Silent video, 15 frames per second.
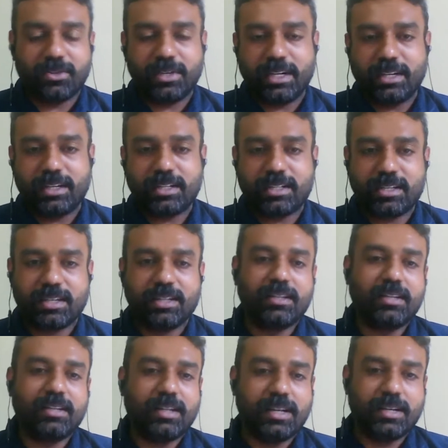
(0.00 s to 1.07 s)

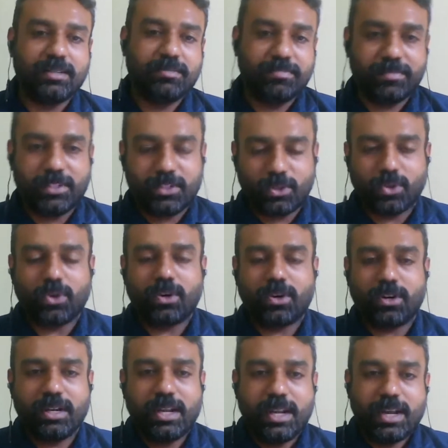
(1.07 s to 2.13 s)
industrial, and so
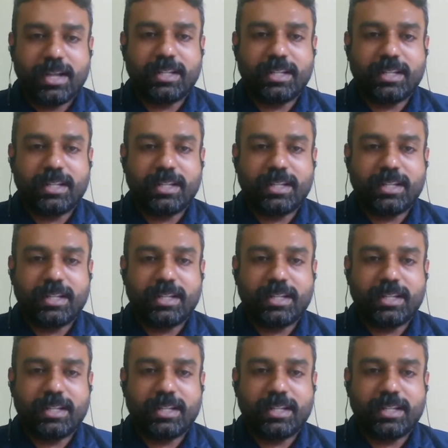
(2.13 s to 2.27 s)
on.